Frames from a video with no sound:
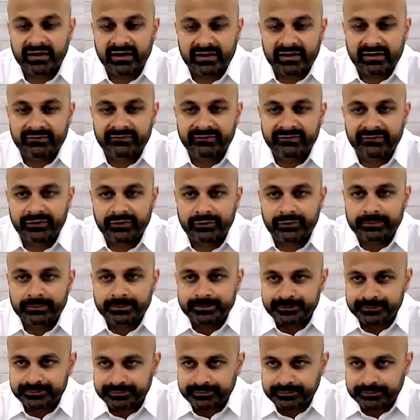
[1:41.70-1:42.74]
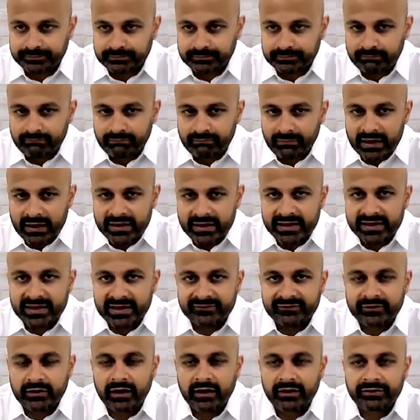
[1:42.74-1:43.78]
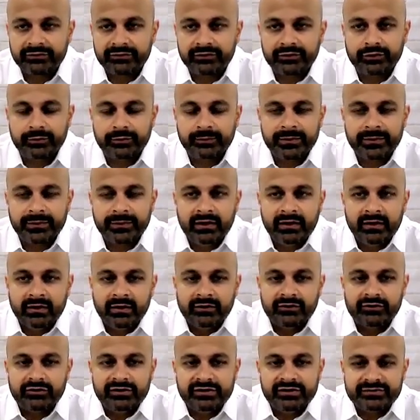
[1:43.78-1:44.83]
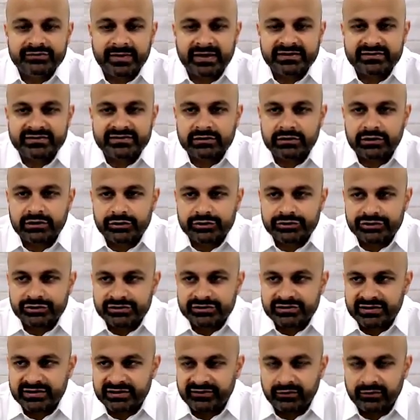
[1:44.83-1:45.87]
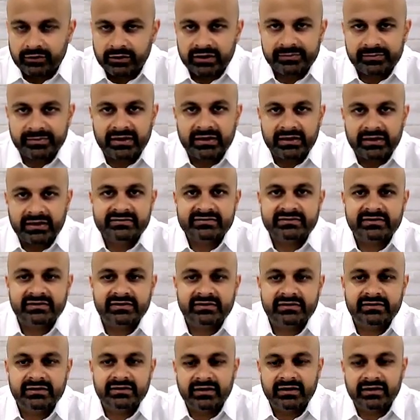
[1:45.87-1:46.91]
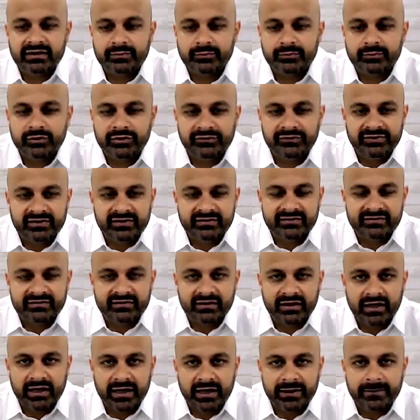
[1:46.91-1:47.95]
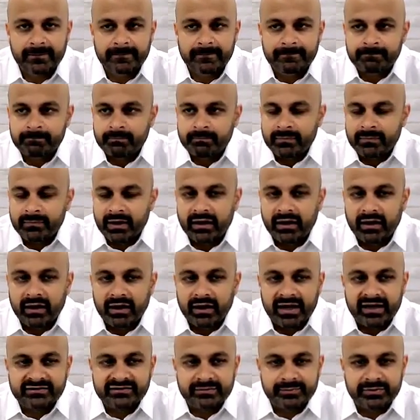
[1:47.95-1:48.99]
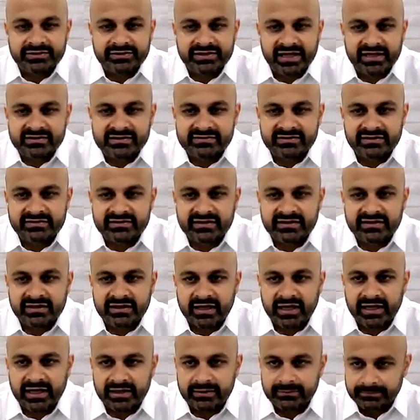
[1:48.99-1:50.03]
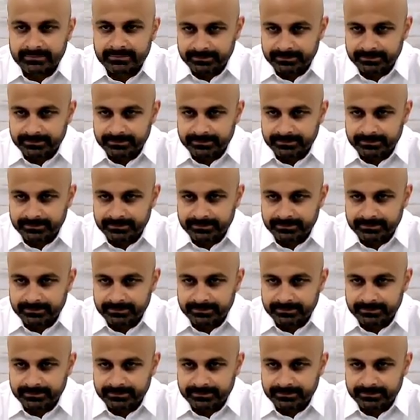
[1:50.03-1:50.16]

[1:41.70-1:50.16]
uh, info that they've gone through. So these are my disclosures that have already been listed in the previous slide. as it pertains to tonight,